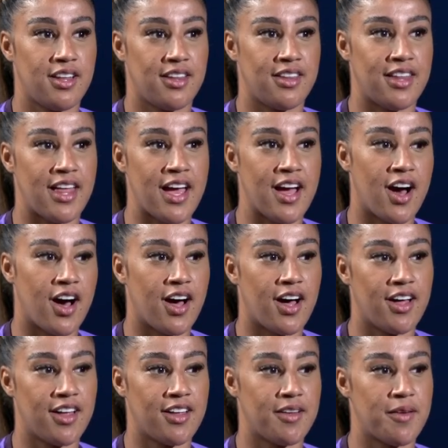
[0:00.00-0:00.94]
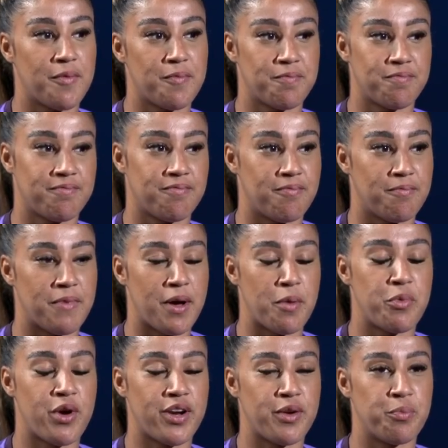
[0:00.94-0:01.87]
they are my
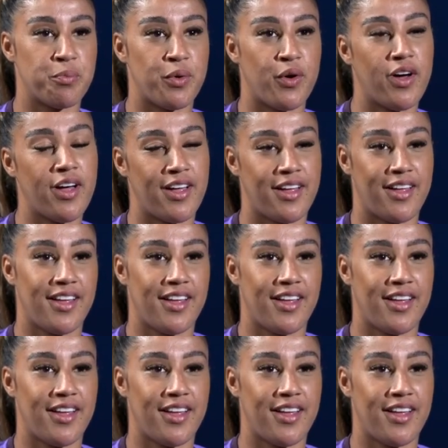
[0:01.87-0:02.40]
bread and butter.